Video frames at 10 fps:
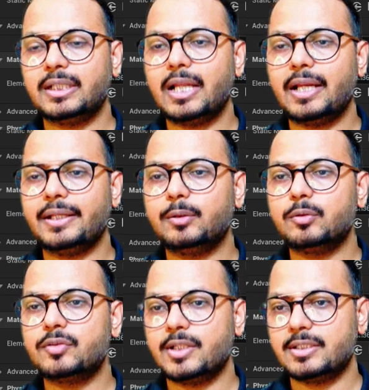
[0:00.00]
I need to
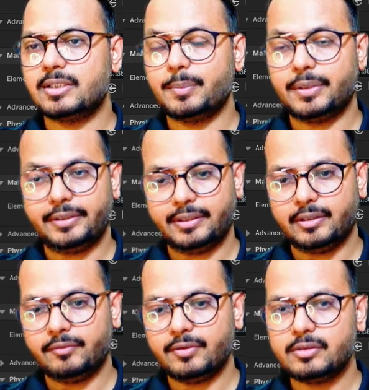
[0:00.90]
change the material
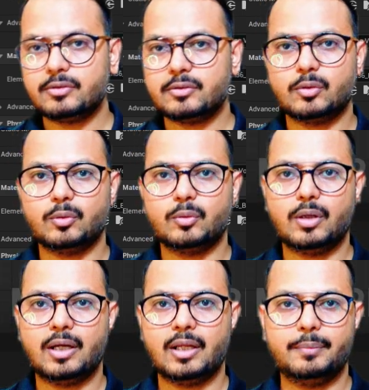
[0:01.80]
first. So
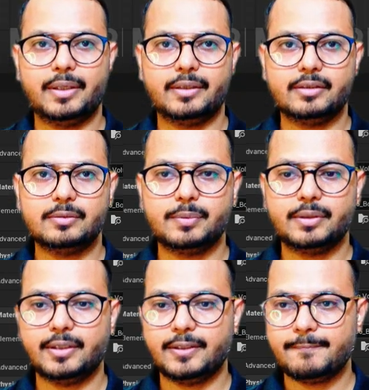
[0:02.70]
I'll make this
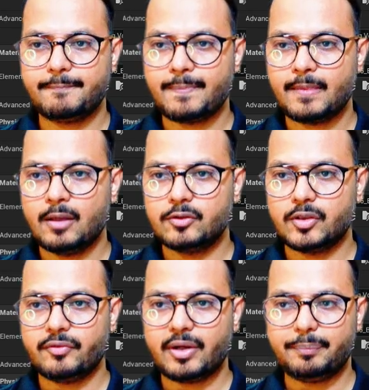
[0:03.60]
material. So
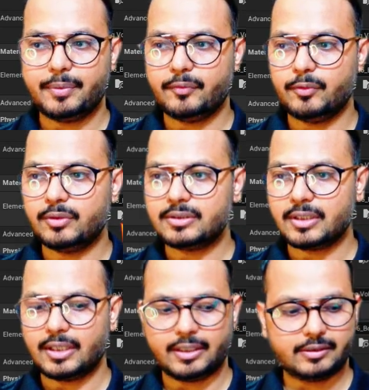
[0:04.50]
if I preview this
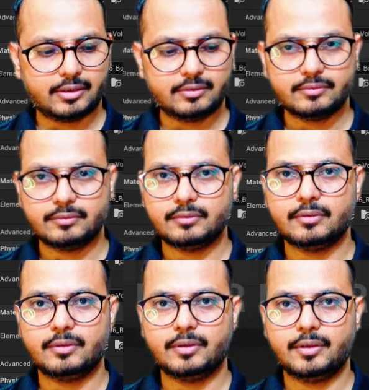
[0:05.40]
character
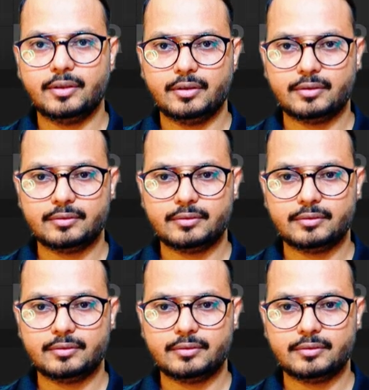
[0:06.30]
here.